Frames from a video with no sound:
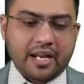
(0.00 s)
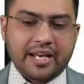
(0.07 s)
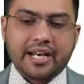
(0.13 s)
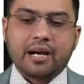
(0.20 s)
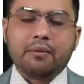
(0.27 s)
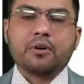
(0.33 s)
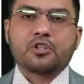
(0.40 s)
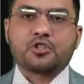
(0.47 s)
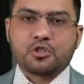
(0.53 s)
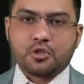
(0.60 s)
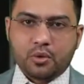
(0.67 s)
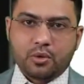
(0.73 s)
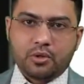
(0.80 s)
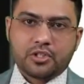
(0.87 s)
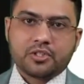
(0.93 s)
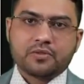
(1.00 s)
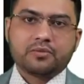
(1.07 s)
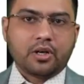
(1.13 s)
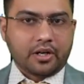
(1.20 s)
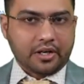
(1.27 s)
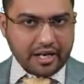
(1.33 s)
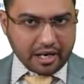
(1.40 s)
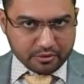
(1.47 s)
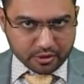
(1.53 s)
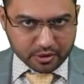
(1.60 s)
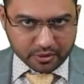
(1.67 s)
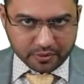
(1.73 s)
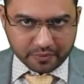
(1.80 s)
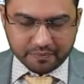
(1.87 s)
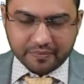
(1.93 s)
in our stores for download.